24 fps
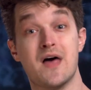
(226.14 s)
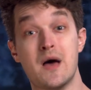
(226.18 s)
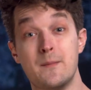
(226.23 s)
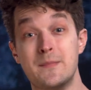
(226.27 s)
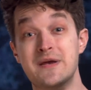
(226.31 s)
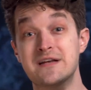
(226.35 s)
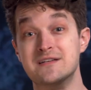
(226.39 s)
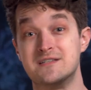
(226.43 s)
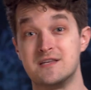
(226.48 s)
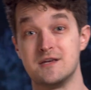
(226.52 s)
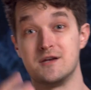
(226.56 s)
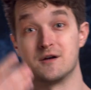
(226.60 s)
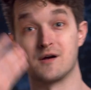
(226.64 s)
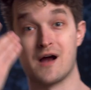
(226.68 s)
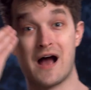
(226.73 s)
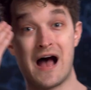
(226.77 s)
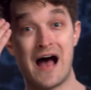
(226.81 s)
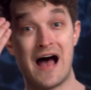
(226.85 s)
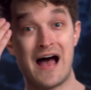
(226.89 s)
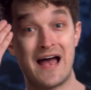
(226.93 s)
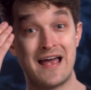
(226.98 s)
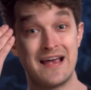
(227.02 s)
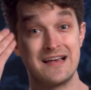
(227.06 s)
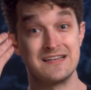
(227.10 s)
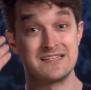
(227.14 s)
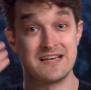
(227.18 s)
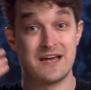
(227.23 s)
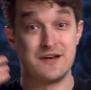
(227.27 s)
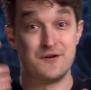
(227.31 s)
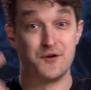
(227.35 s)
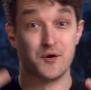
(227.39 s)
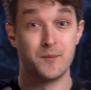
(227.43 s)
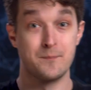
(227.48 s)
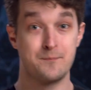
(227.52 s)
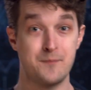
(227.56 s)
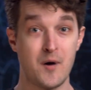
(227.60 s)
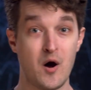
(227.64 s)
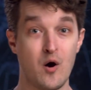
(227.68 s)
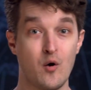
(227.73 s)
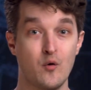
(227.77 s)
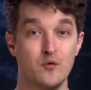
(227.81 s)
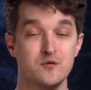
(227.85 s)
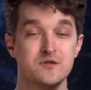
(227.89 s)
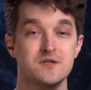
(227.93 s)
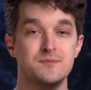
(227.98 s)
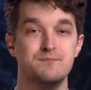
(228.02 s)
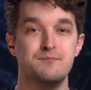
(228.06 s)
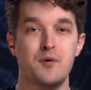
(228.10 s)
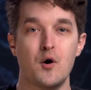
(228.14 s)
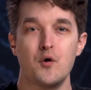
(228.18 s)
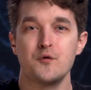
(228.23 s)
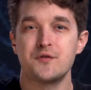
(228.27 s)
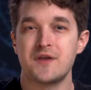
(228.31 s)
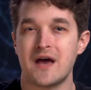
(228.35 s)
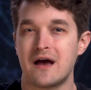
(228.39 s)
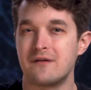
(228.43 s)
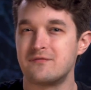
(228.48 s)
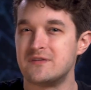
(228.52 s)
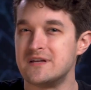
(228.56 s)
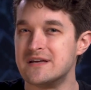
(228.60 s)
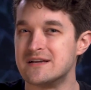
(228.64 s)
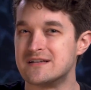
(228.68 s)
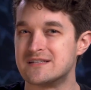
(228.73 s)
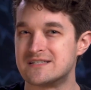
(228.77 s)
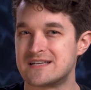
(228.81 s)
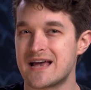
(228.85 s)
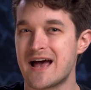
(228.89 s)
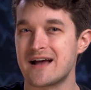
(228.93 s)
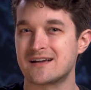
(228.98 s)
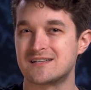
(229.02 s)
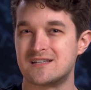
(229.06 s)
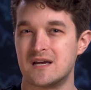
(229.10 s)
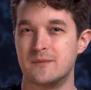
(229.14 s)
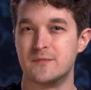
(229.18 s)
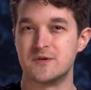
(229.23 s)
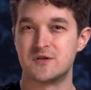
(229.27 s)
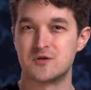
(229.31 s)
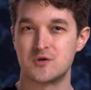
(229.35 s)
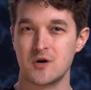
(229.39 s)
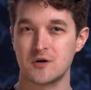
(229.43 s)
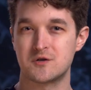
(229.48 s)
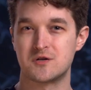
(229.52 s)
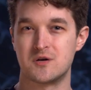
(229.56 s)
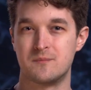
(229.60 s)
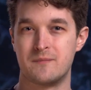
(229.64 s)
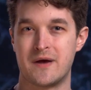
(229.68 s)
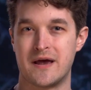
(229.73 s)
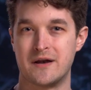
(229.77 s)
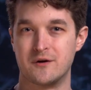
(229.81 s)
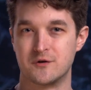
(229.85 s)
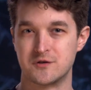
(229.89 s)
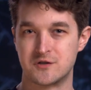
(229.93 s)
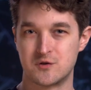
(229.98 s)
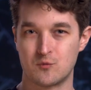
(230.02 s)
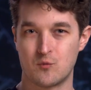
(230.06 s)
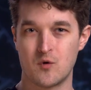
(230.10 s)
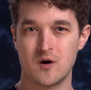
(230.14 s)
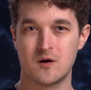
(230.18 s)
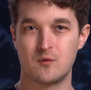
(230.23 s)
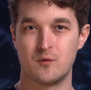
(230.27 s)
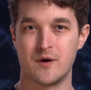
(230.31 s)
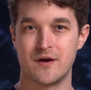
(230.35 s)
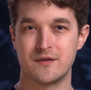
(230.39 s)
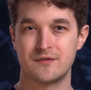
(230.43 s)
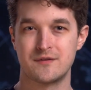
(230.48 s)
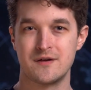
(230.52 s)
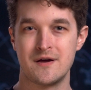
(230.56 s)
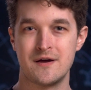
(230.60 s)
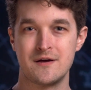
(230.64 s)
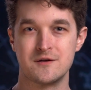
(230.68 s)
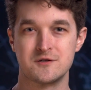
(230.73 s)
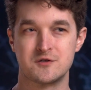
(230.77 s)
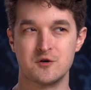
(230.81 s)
That means that your eyes and your bones both have the exact same instruction manuals to work with.